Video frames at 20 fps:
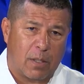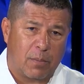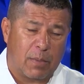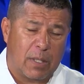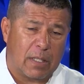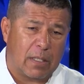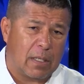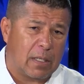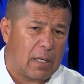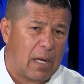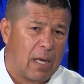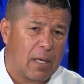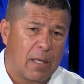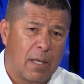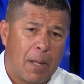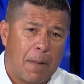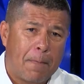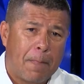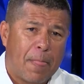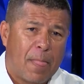Amen. And
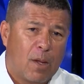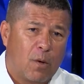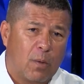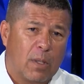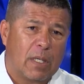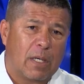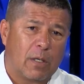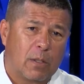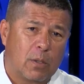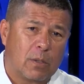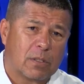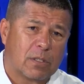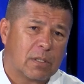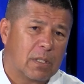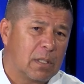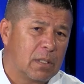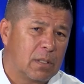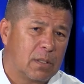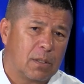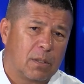I want
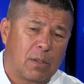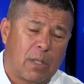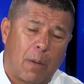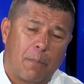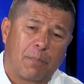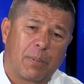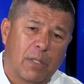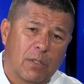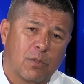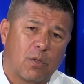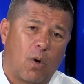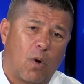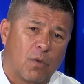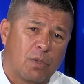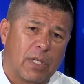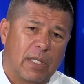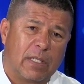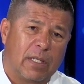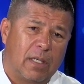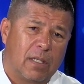to appeal to
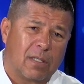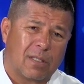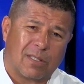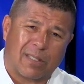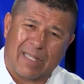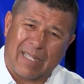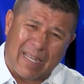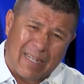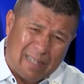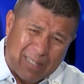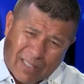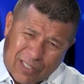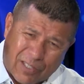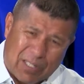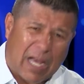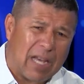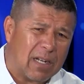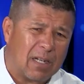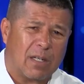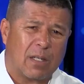all the leaders get
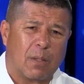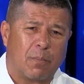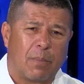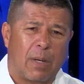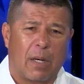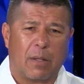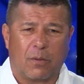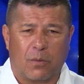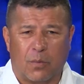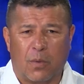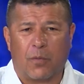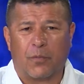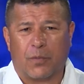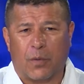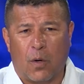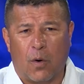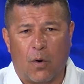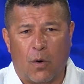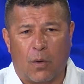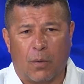excited about Run
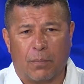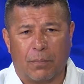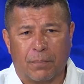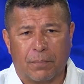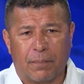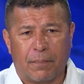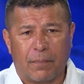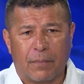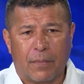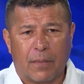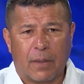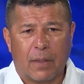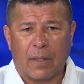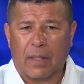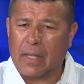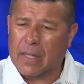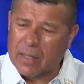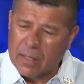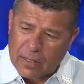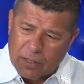for Hope.
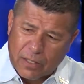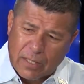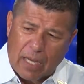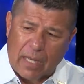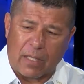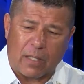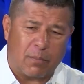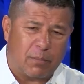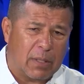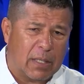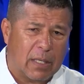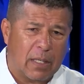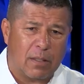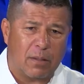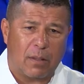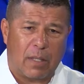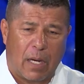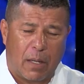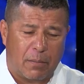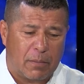Yes. Get excited. Make
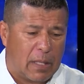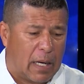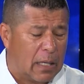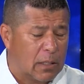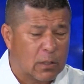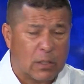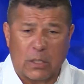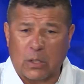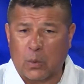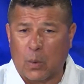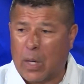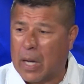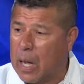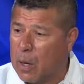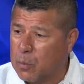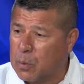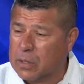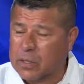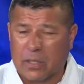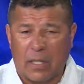it, I, I just
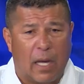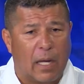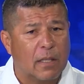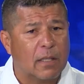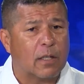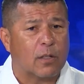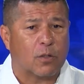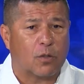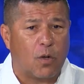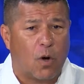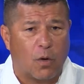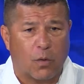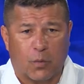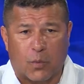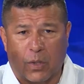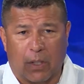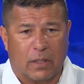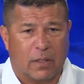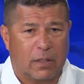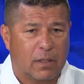I want to see a little dog
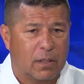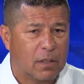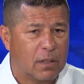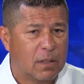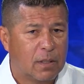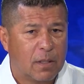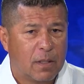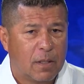run.